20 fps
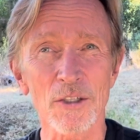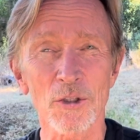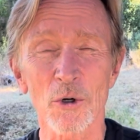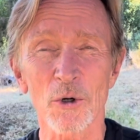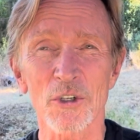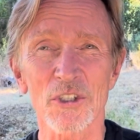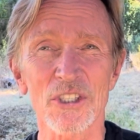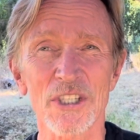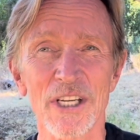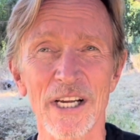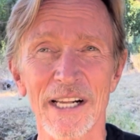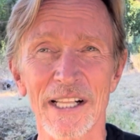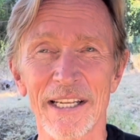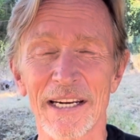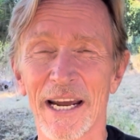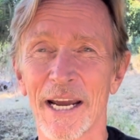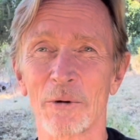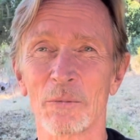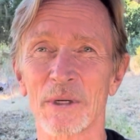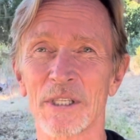Laura Sale, and
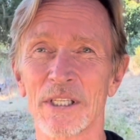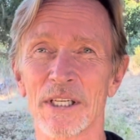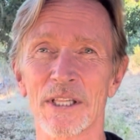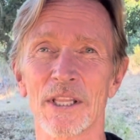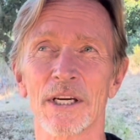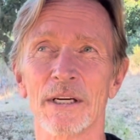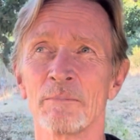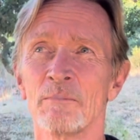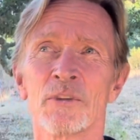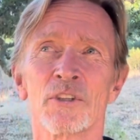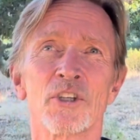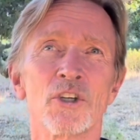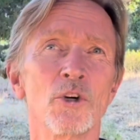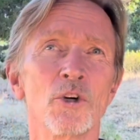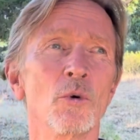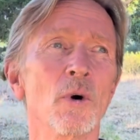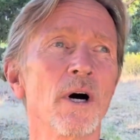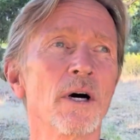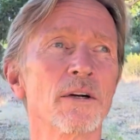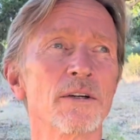I, we did the
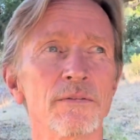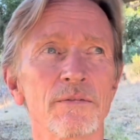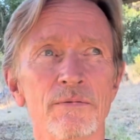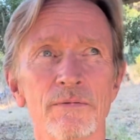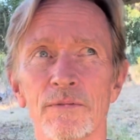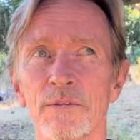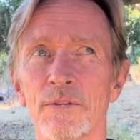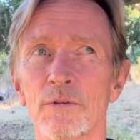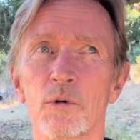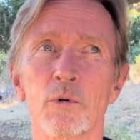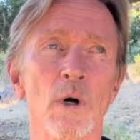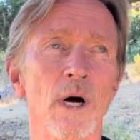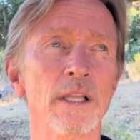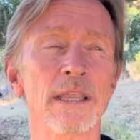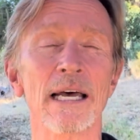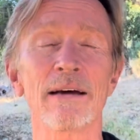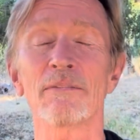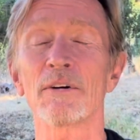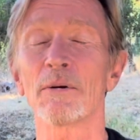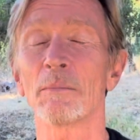
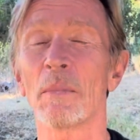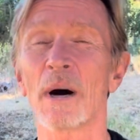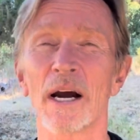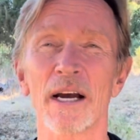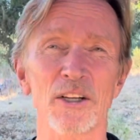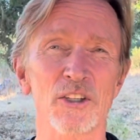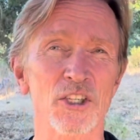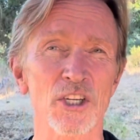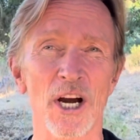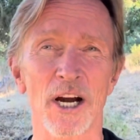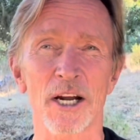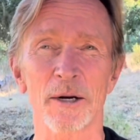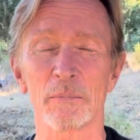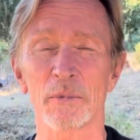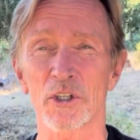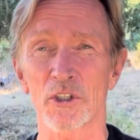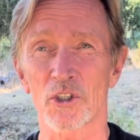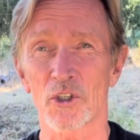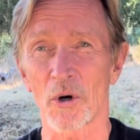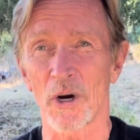211-mile John
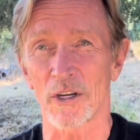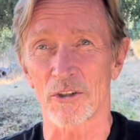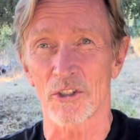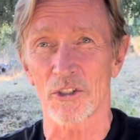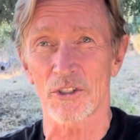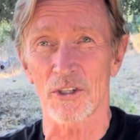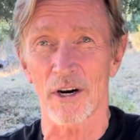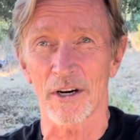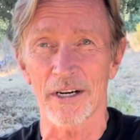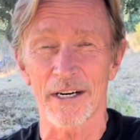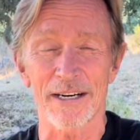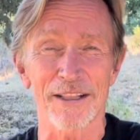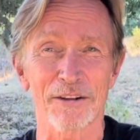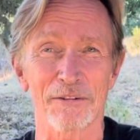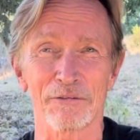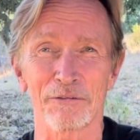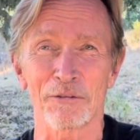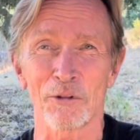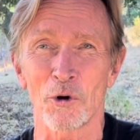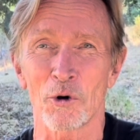Muir Trail, started in the
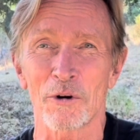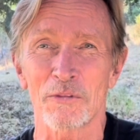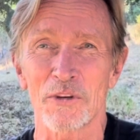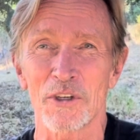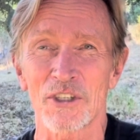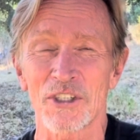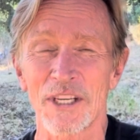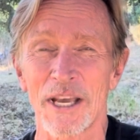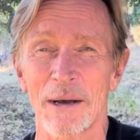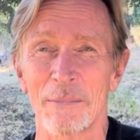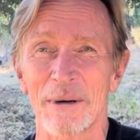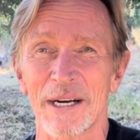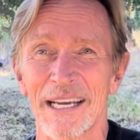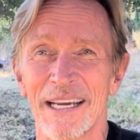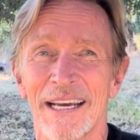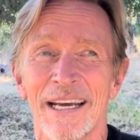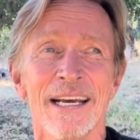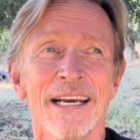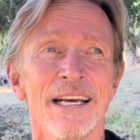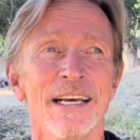floor of Yosemite,
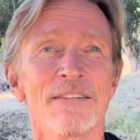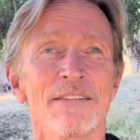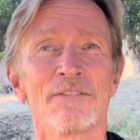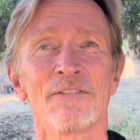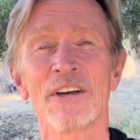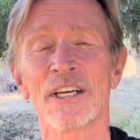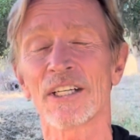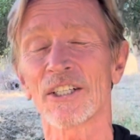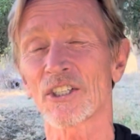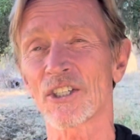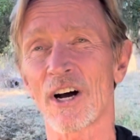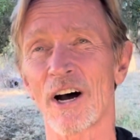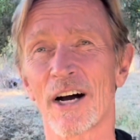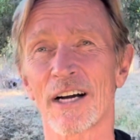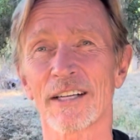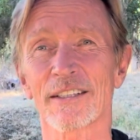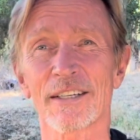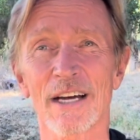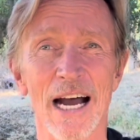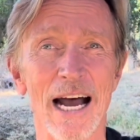finished
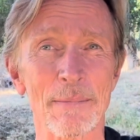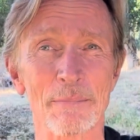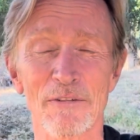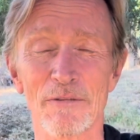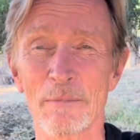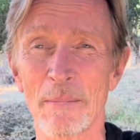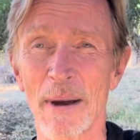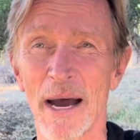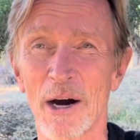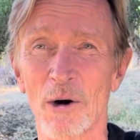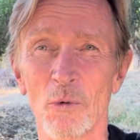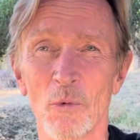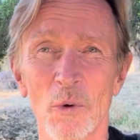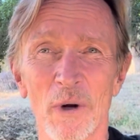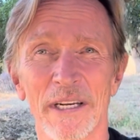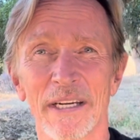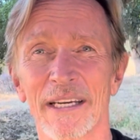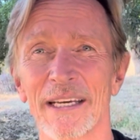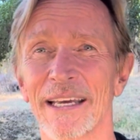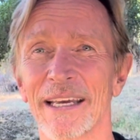on top of Mount
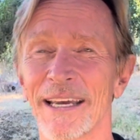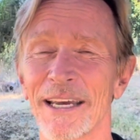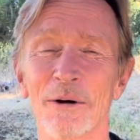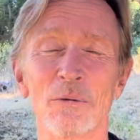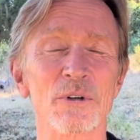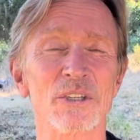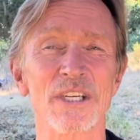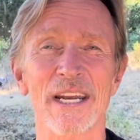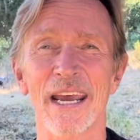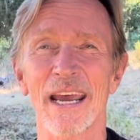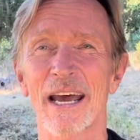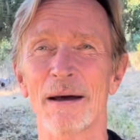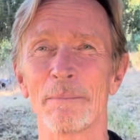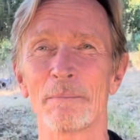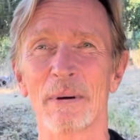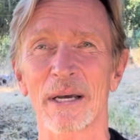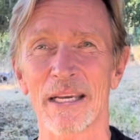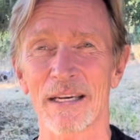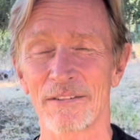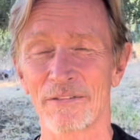Whitney. It was an
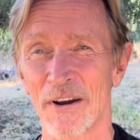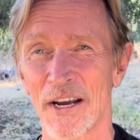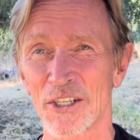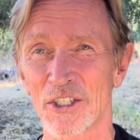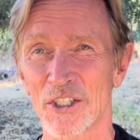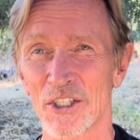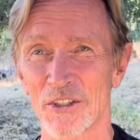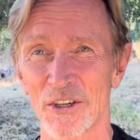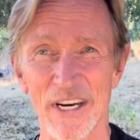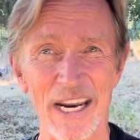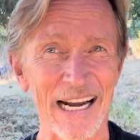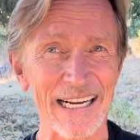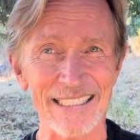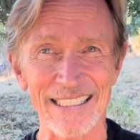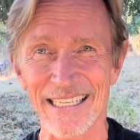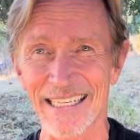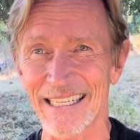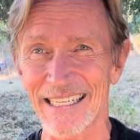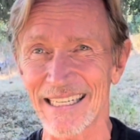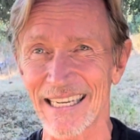epic adventure,
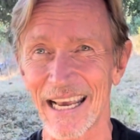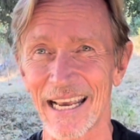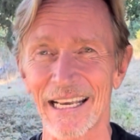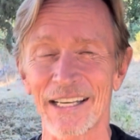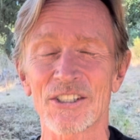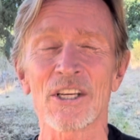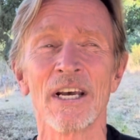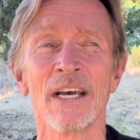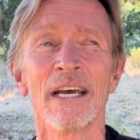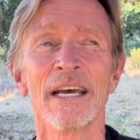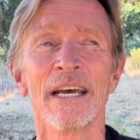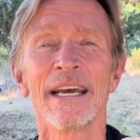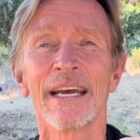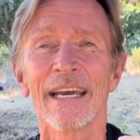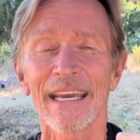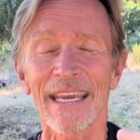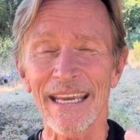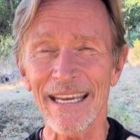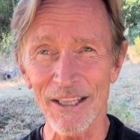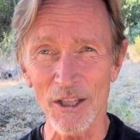19 days
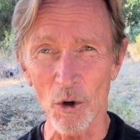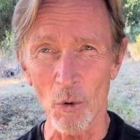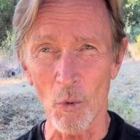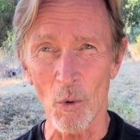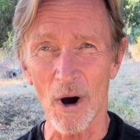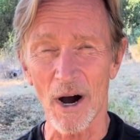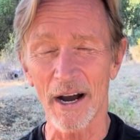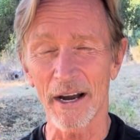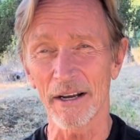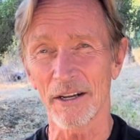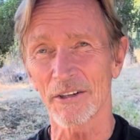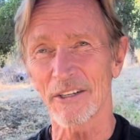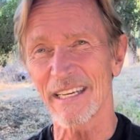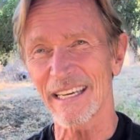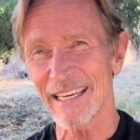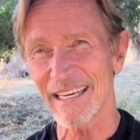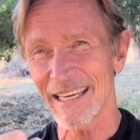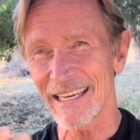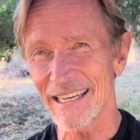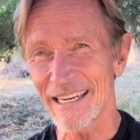in the wild,
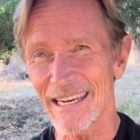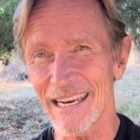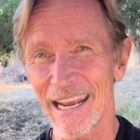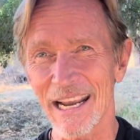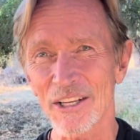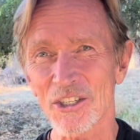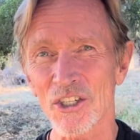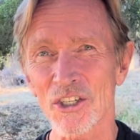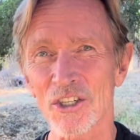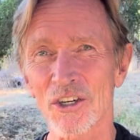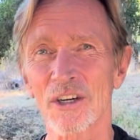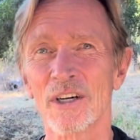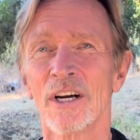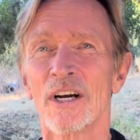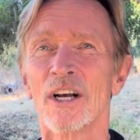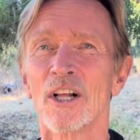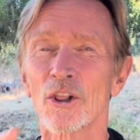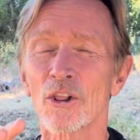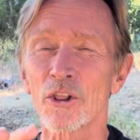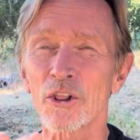in nature,
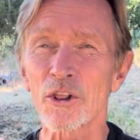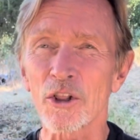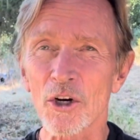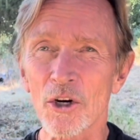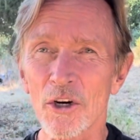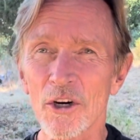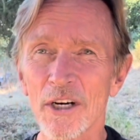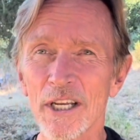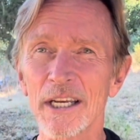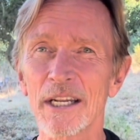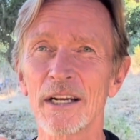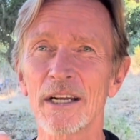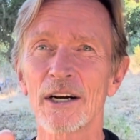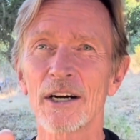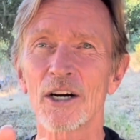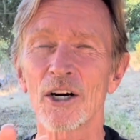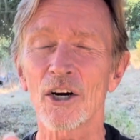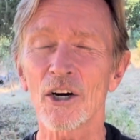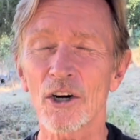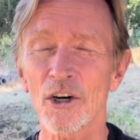learning
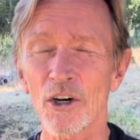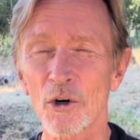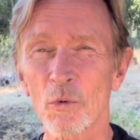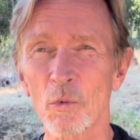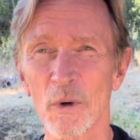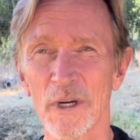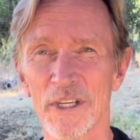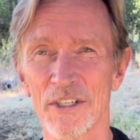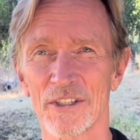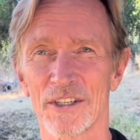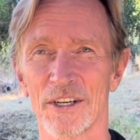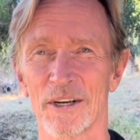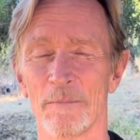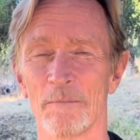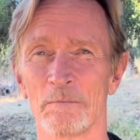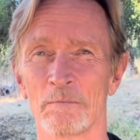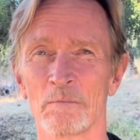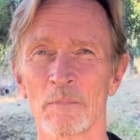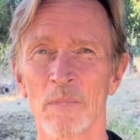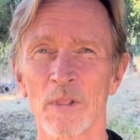her wisdom,
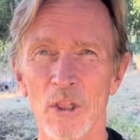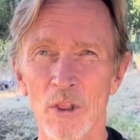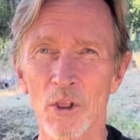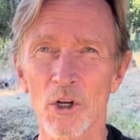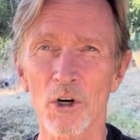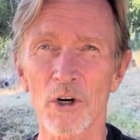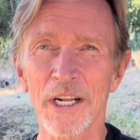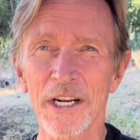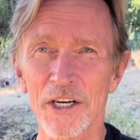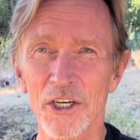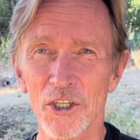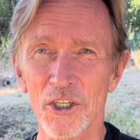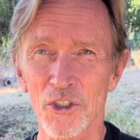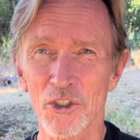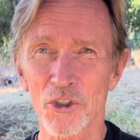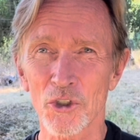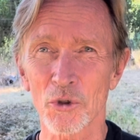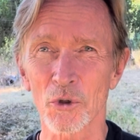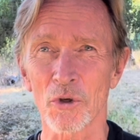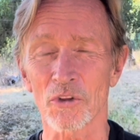learning her
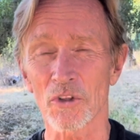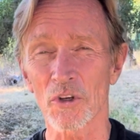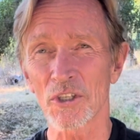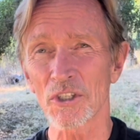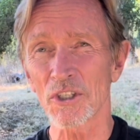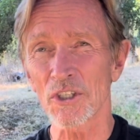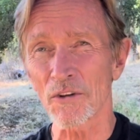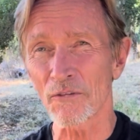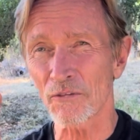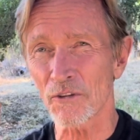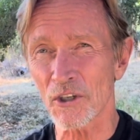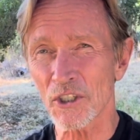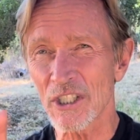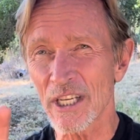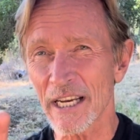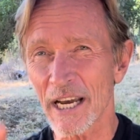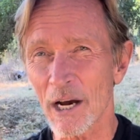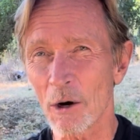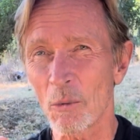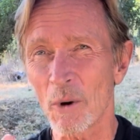truth. So this is the first
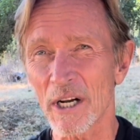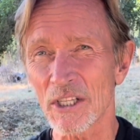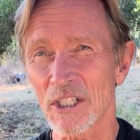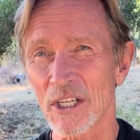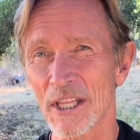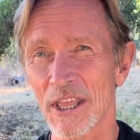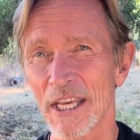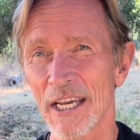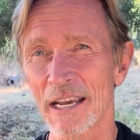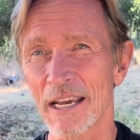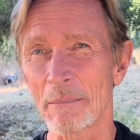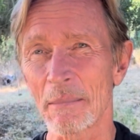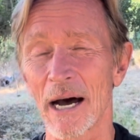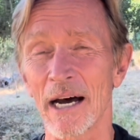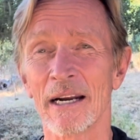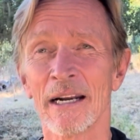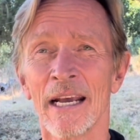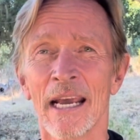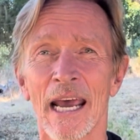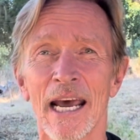thing I want you to think about
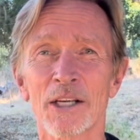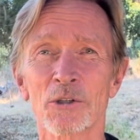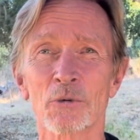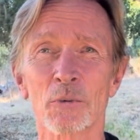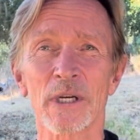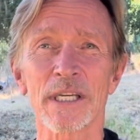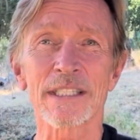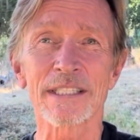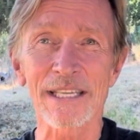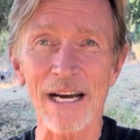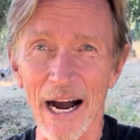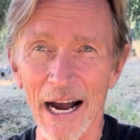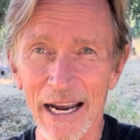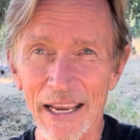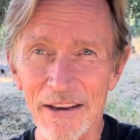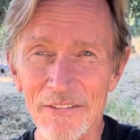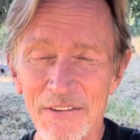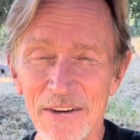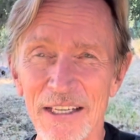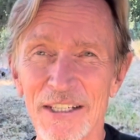as we
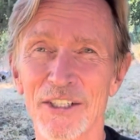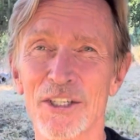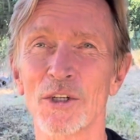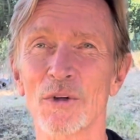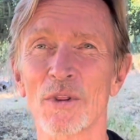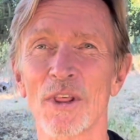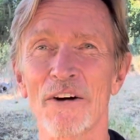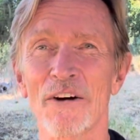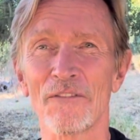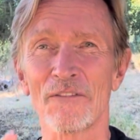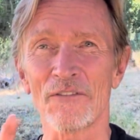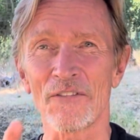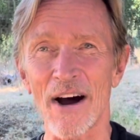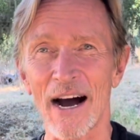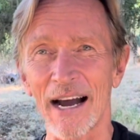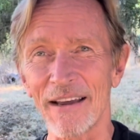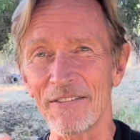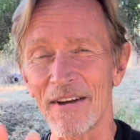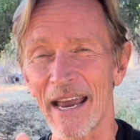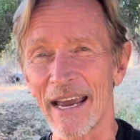dive into the
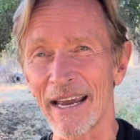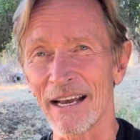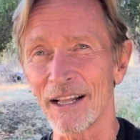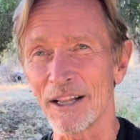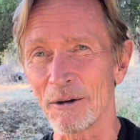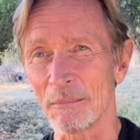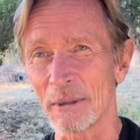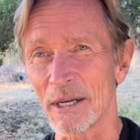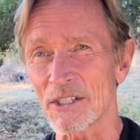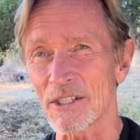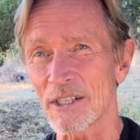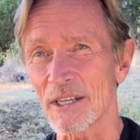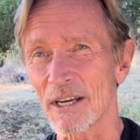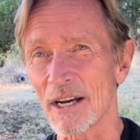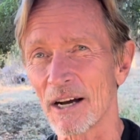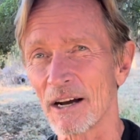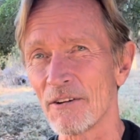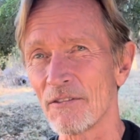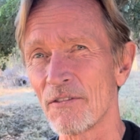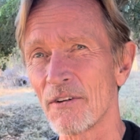five elements
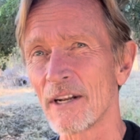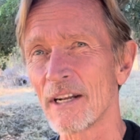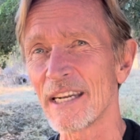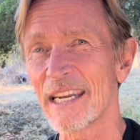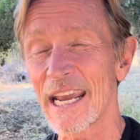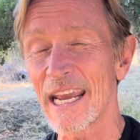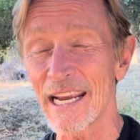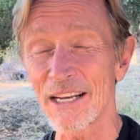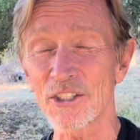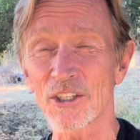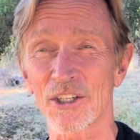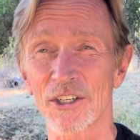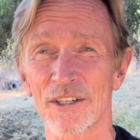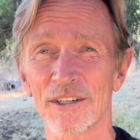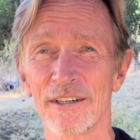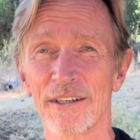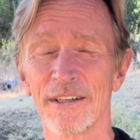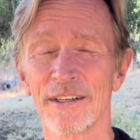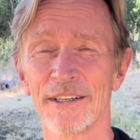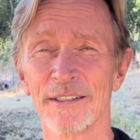of nature,
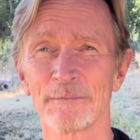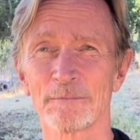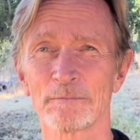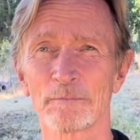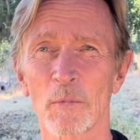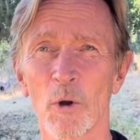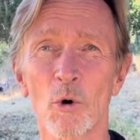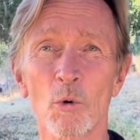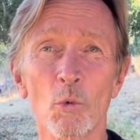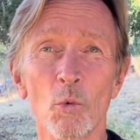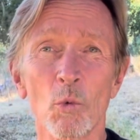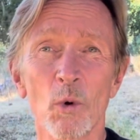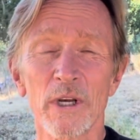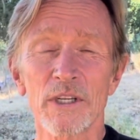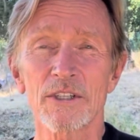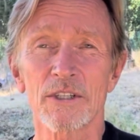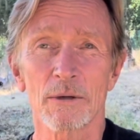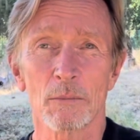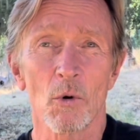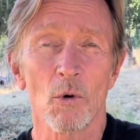or
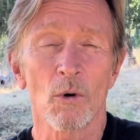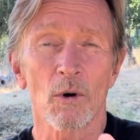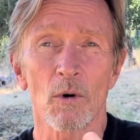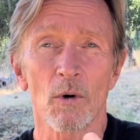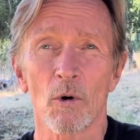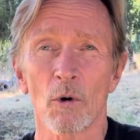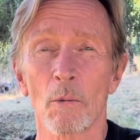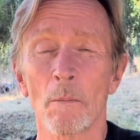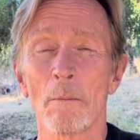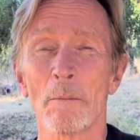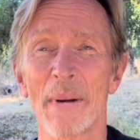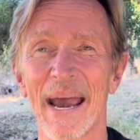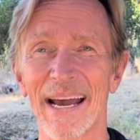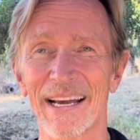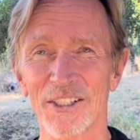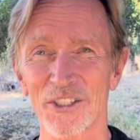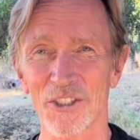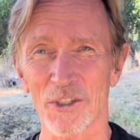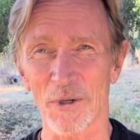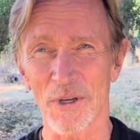wisdom, or
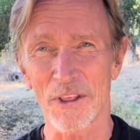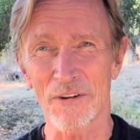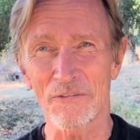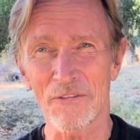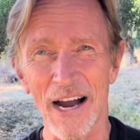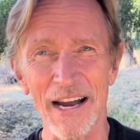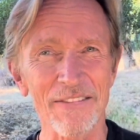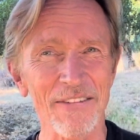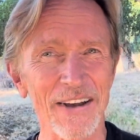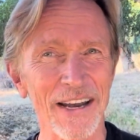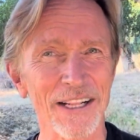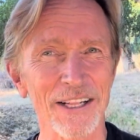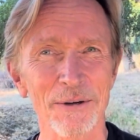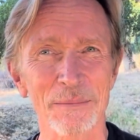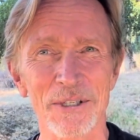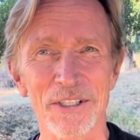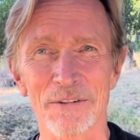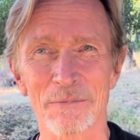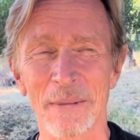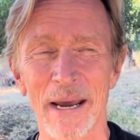mastery, the five
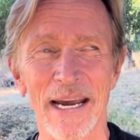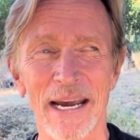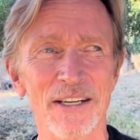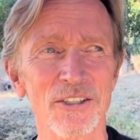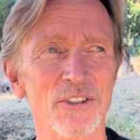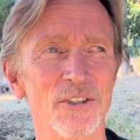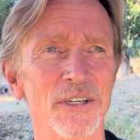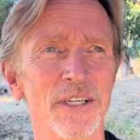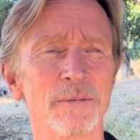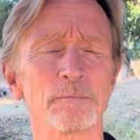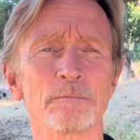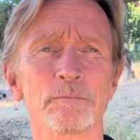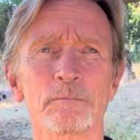elements of mastery.